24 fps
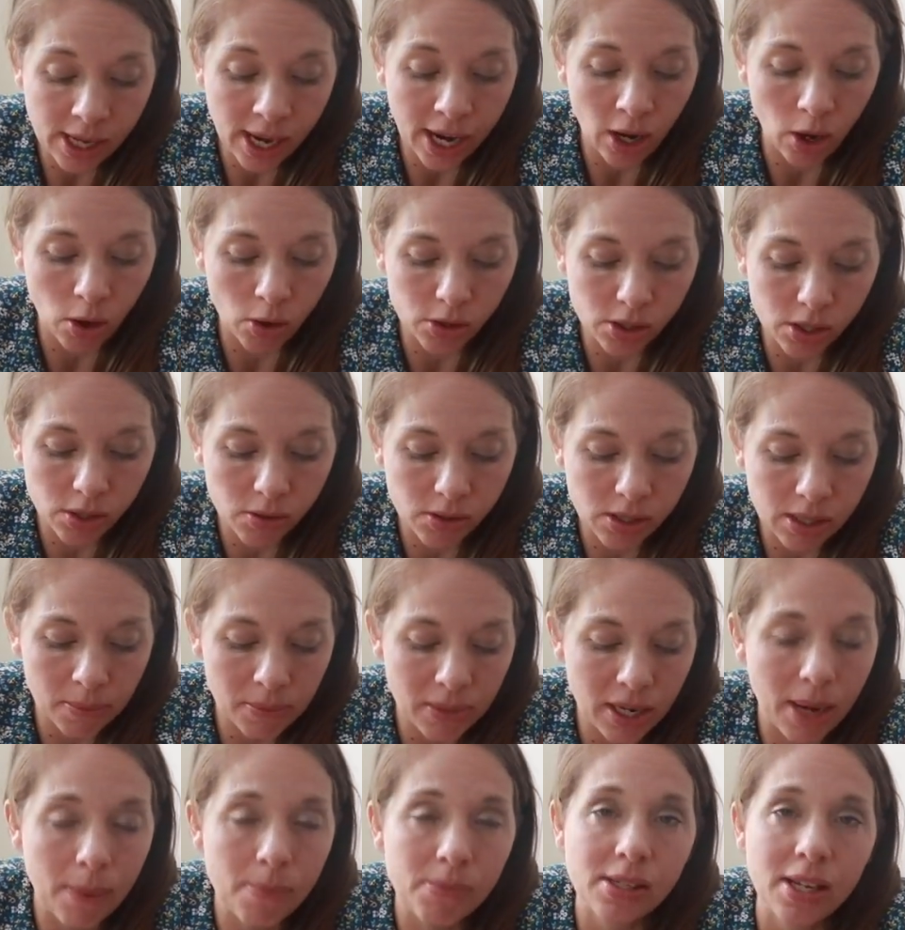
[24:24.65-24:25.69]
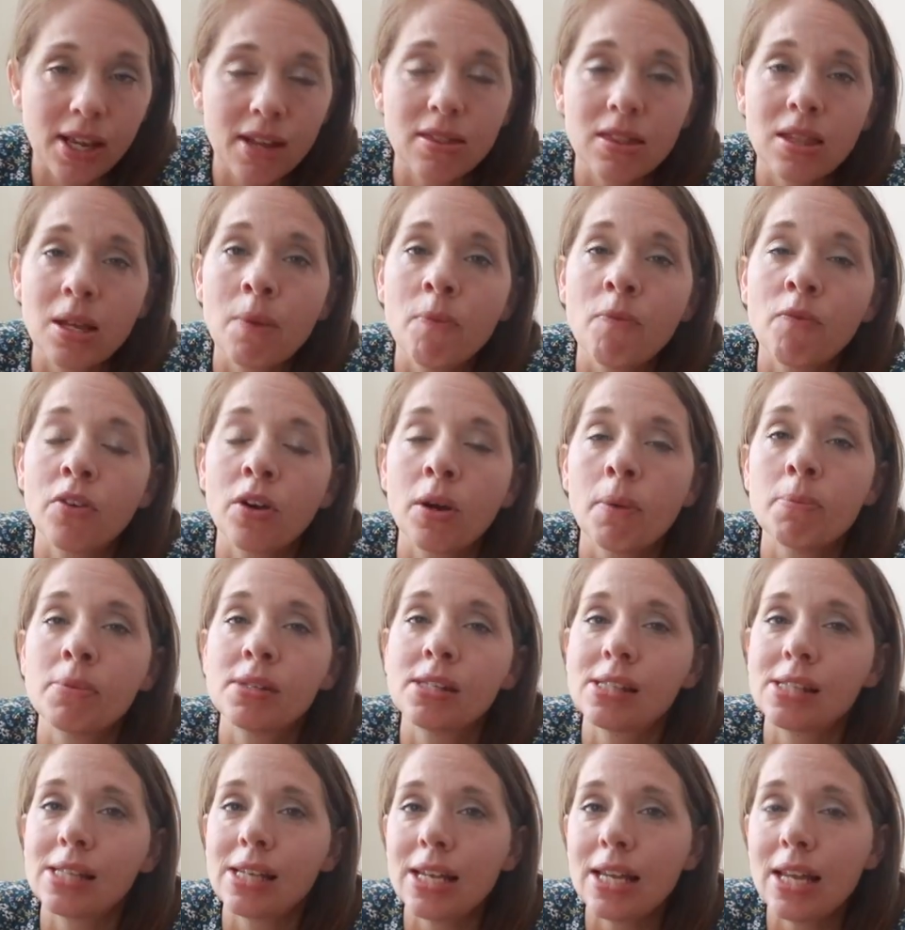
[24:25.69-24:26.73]
I also sometimes get them from
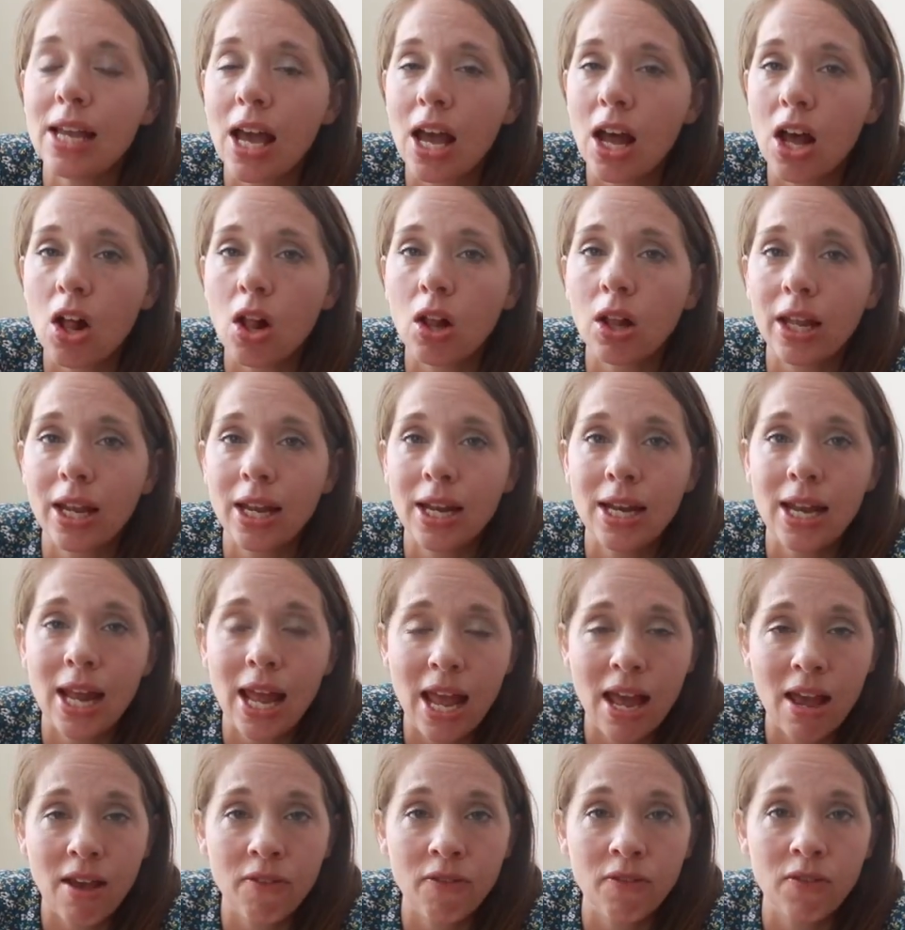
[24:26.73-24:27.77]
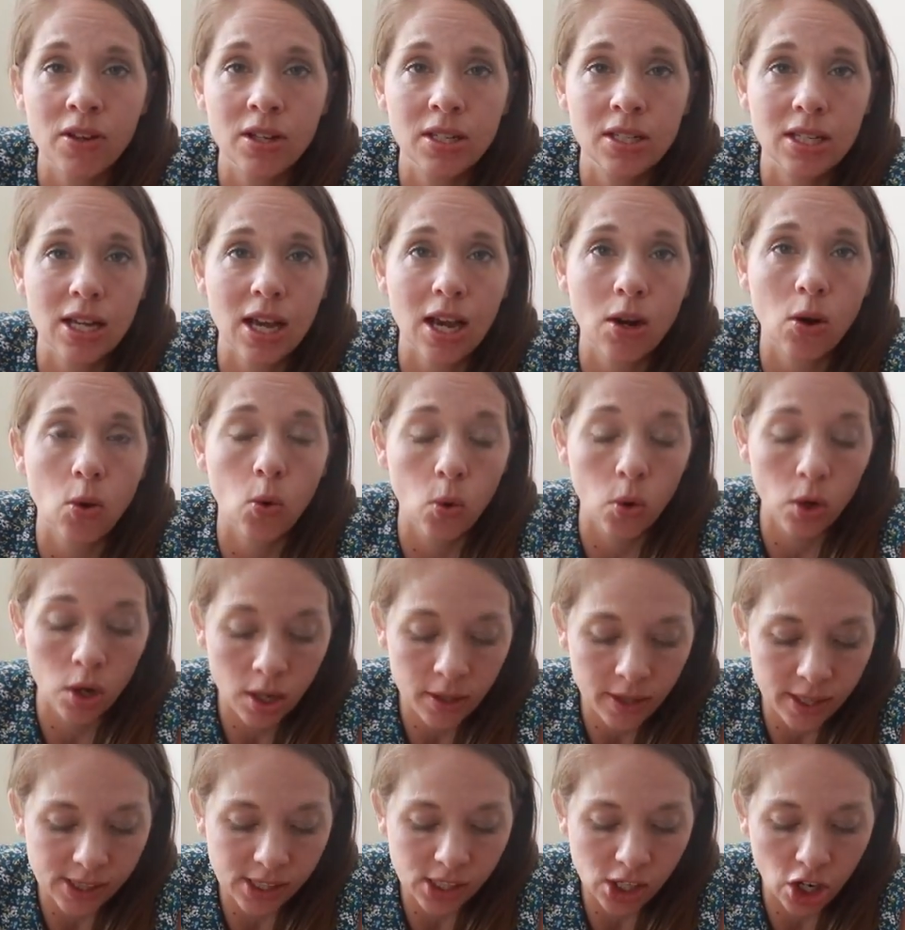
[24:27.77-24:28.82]
clnf.org,
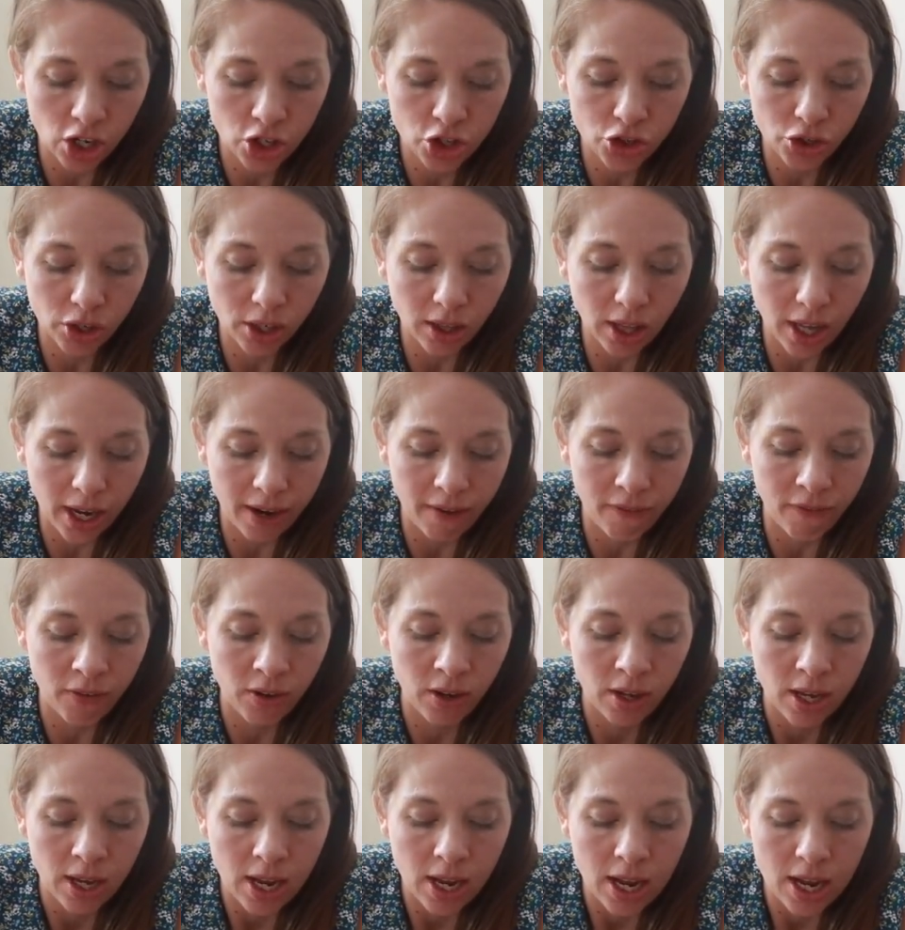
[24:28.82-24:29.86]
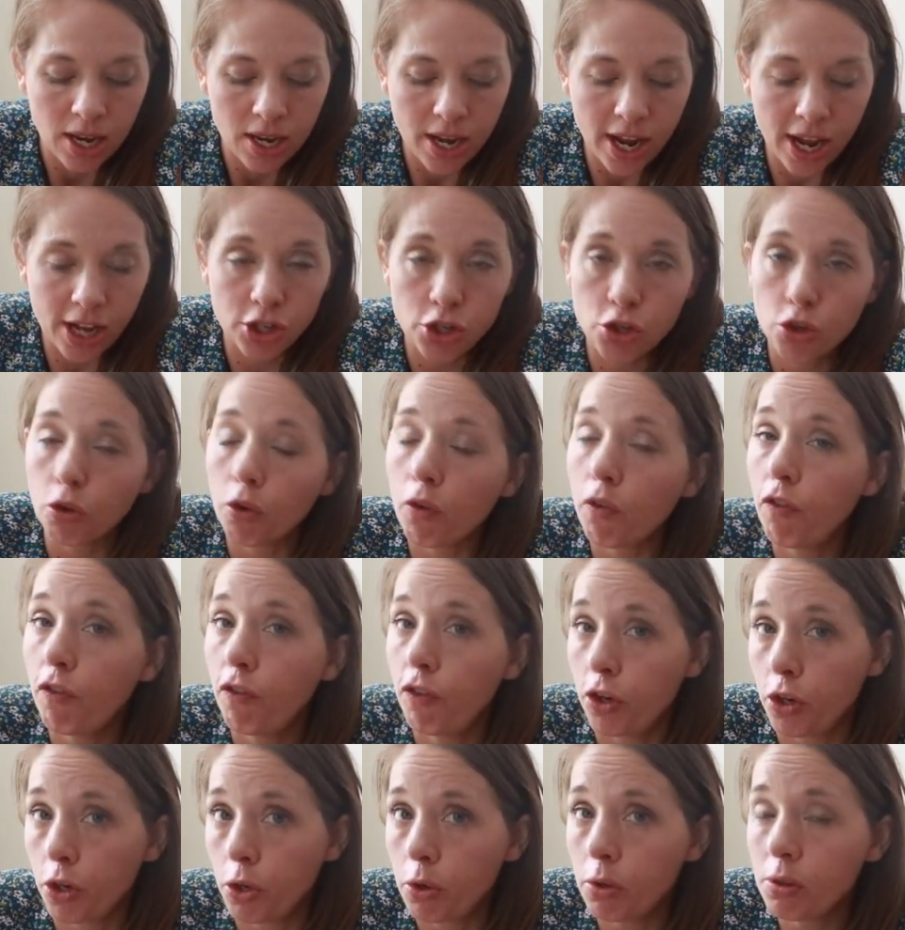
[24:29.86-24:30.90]
that's Country Life Natural
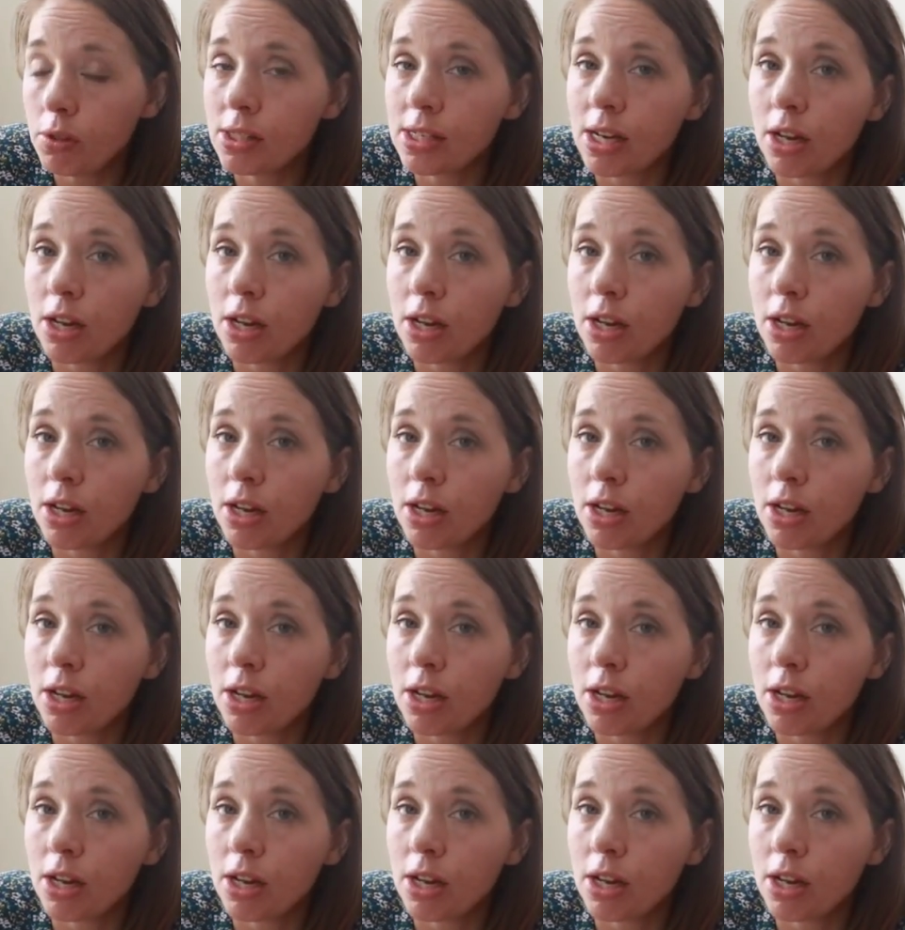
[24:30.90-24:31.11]
Foods.